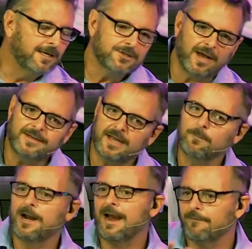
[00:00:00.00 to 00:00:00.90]
So I did
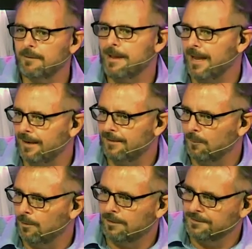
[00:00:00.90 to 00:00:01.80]
what every man in
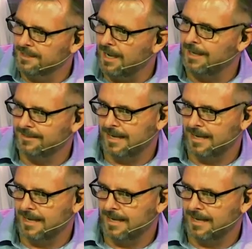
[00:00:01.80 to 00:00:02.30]
the world does.